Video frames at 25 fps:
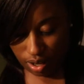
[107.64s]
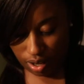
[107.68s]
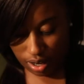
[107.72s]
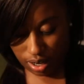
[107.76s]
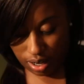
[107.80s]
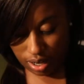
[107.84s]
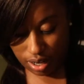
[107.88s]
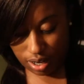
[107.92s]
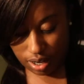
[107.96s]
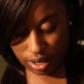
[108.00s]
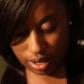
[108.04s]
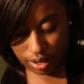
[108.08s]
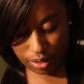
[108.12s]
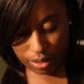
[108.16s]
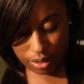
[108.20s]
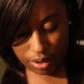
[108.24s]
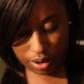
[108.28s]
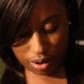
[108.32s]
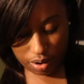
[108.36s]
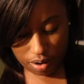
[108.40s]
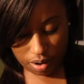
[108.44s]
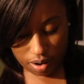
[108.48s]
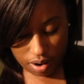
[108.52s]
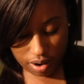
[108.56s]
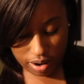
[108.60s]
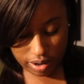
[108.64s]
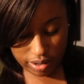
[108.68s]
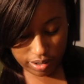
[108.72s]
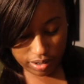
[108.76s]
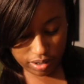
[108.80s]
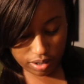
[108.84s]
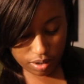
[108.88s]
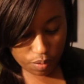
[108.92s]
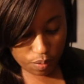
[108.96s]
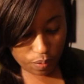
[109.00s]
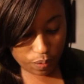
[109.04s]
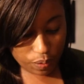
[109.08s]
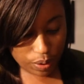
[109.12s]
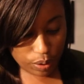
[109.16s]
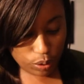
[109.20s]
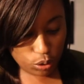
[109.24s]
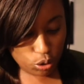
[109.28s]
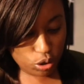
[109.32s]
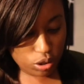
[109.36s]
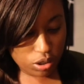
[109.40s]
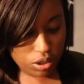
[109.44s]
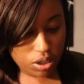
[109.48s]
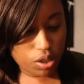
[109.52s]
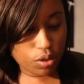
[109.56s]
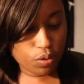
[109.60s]
Uh, there are some
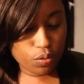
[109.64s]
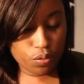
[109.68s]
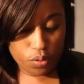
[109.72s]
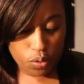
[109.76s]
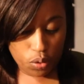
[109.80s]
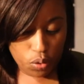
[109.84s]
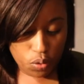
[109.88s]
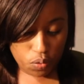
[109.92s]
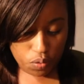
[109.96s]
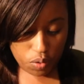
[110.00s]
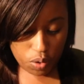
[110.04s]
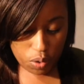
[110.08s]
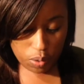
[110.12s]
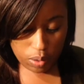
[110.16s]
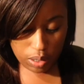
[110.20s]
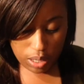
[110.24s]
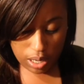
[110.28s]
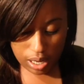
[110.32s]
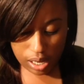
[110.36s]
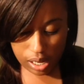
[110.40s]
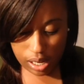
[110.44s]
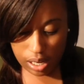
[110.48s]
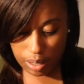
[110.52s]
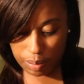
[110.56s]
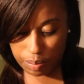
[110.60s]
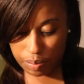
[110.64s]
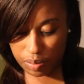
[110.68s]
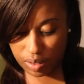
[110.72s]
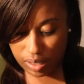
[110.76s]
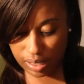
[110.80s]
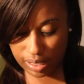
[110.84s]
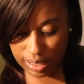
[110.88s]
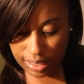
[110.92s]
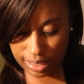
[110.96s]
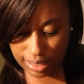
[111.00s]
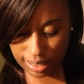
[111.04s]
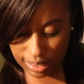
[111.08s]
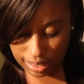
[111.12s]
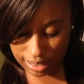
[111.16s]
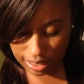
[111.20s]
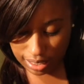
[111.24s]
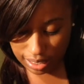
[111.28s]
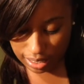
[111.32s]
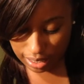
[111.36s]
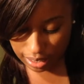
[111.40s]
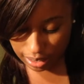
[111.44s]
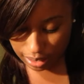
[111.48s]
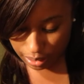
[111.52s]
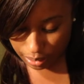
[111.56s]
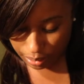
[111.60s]
Welch's fruit roll-ups. Let's
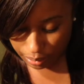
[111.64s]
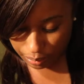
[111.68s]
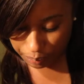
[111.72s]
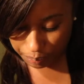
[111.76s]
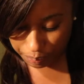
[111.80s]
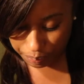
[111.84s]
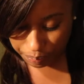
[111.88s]
see.